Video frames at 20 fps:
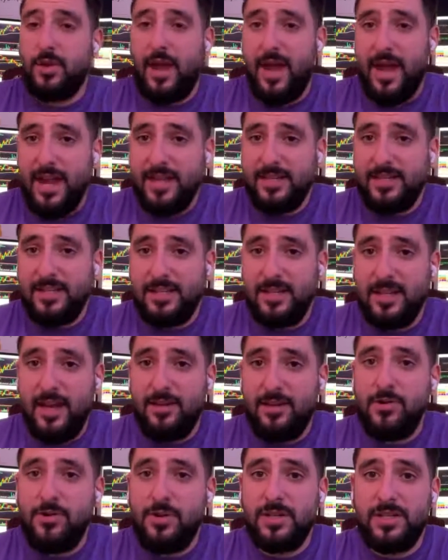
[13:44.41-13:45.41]
So
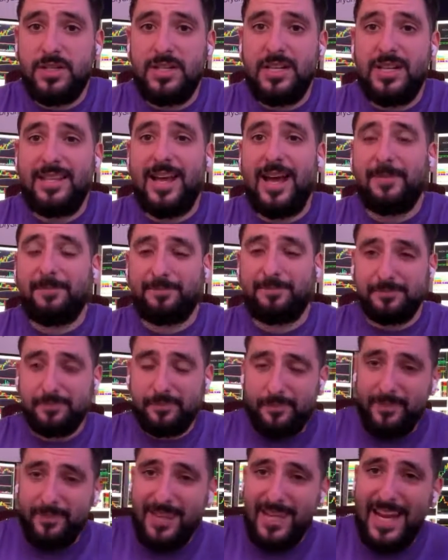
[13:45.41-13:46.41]
ANCN, you could see that
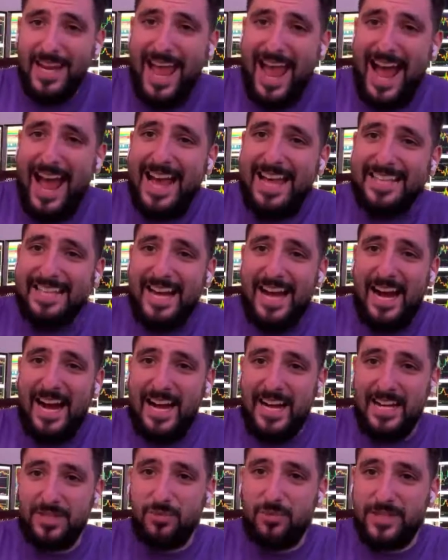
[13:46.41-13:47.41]
as
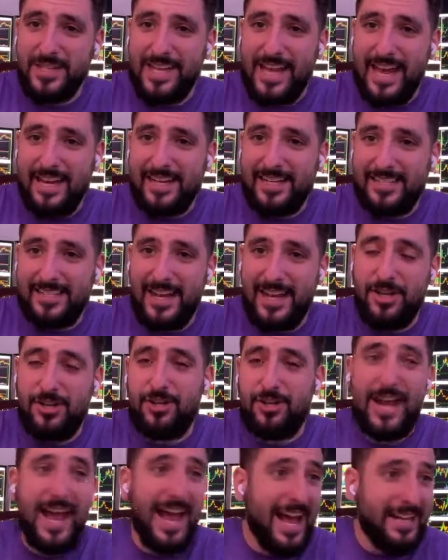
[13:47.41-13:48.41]
eyes was getting
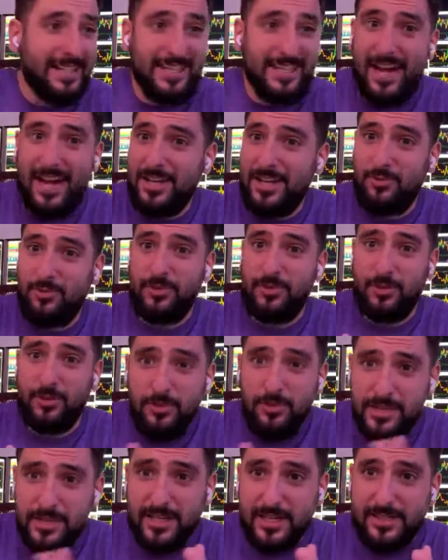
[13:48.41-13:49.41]
attention, as eyes was
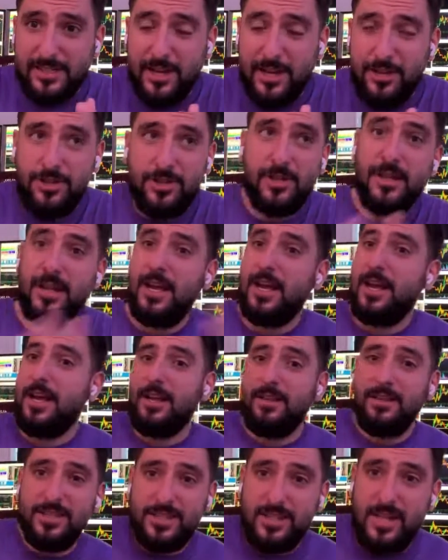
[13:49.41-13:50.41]
losing attention,
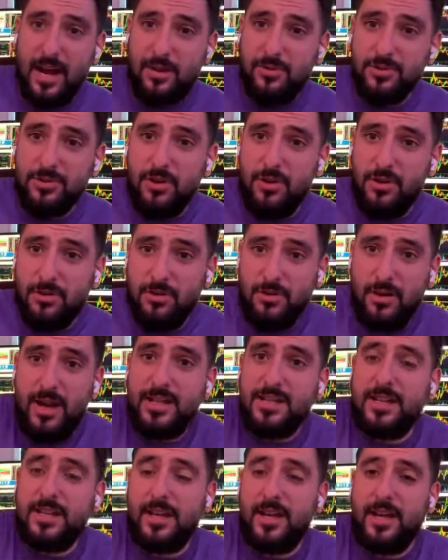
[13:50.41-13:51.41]
this stock was going
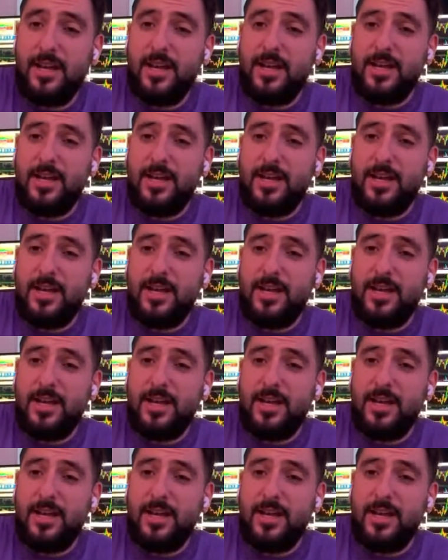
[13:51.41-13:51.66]
crazy.